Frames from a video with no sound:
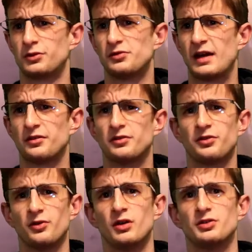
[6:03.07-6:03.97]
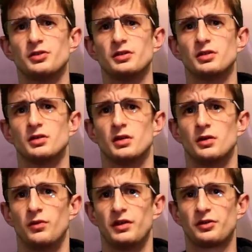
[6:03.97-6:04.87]
2,200
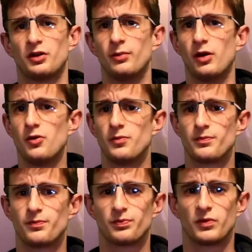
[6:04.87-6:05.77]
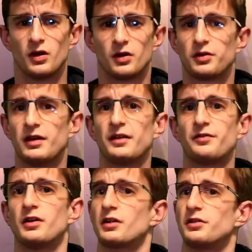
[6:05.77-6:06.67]
with this combo, so that's
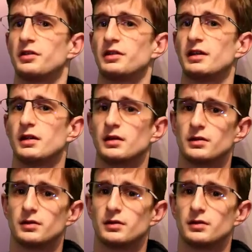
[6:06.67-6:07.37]
very good to see.